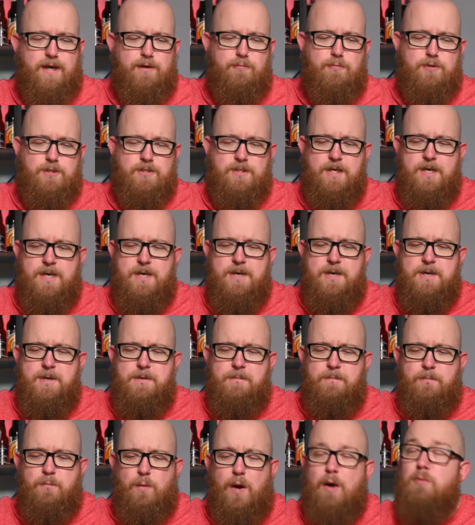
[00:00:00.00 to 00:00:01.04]
was
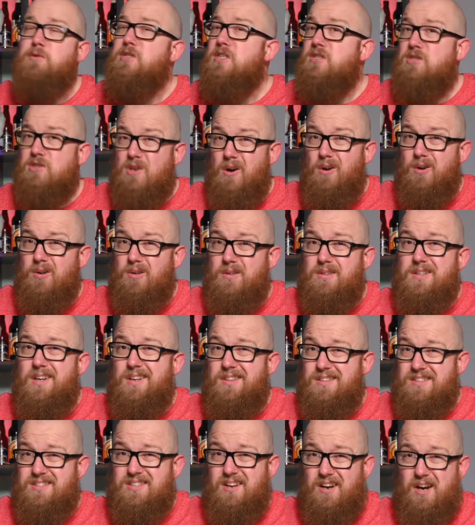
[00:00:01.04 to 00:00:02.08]
I was in Scotland at
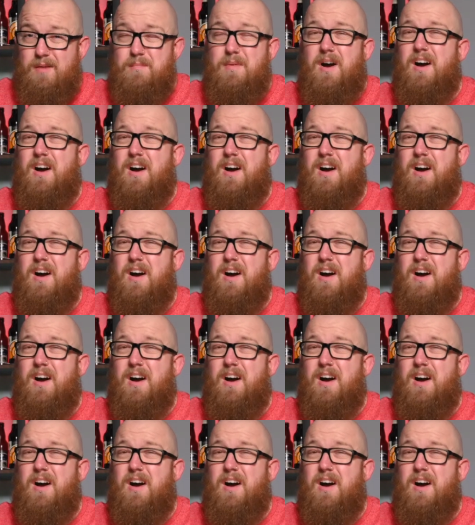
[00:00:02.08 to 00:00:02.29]
the time.